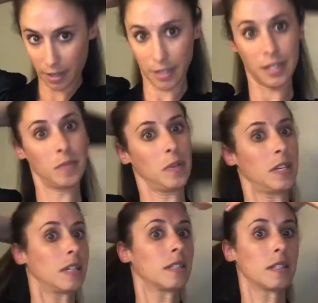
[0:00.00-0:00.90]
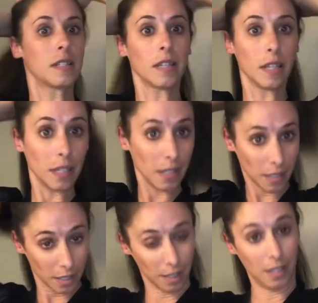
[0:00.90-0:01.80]
this because
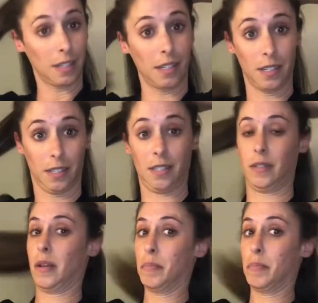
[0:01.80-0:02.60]
the